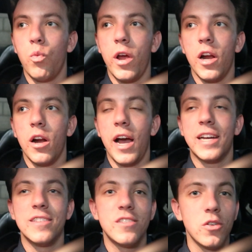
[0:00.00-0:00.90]
where I
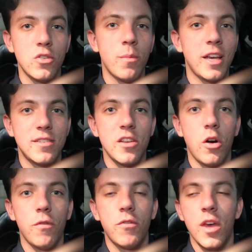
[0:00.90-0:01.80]
could still do
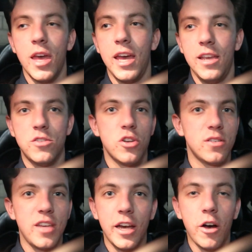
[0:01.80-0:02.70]
myself is
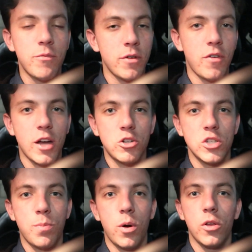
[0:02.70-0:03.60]
just take off my
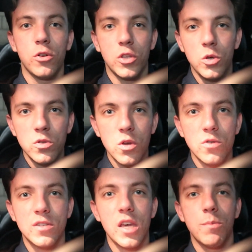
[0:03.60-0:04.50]
factory spoiler, use
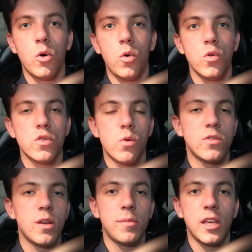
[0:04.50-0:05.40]
those same holes, throw
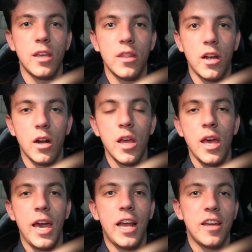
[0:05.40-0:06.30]
something in there,
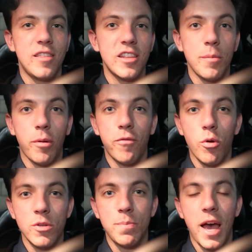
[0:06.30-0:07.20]
and I think the
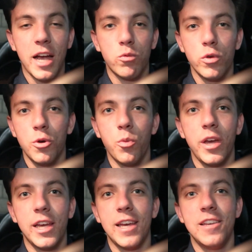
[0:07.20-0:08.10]
Performance Pack rear
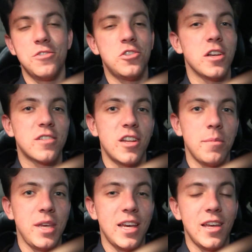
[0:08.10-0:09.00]
wing is just going
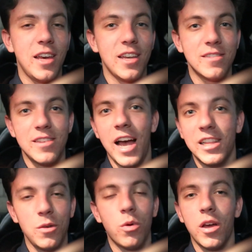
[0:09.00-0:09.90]
to be
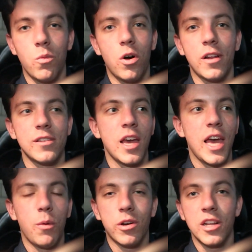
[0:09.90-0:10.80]
exactly what I want,
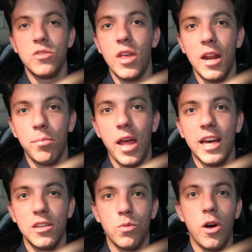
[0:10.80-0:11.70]
and we're going to do that in
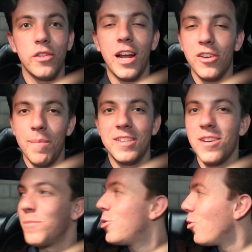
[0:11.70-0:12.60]
black as well. That'll give me
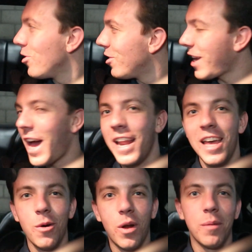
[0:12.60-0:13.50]
something cool to look at.
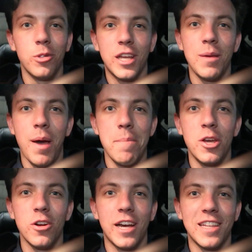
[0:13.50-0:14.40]
When I'm looking in my
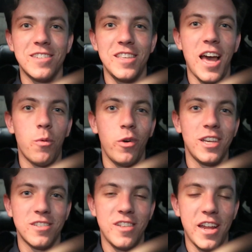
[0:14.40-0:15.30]
mirror, I can see that
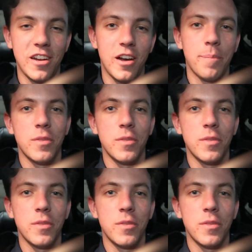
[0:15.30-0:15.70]
wing standing up.